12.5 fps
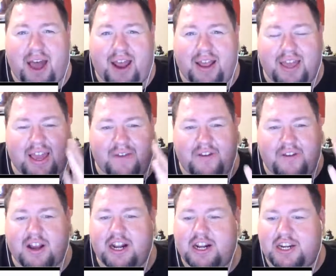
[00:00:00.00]
Like if you're
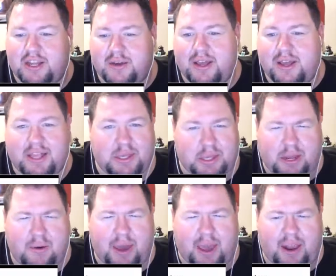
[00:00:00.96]
going to do it, let's do
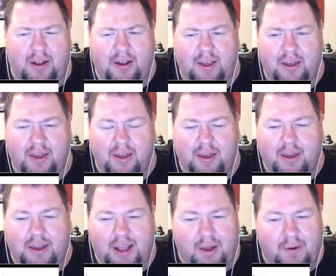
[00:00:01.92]
it.
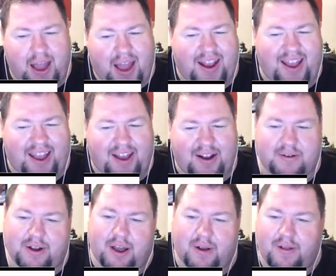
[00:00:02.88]
I don't
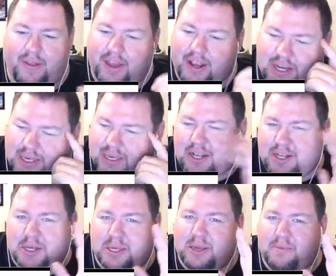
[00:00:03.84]
know. It
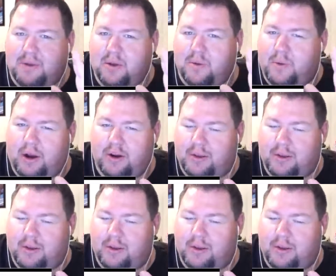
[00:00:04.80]
just seemed a little weird to me.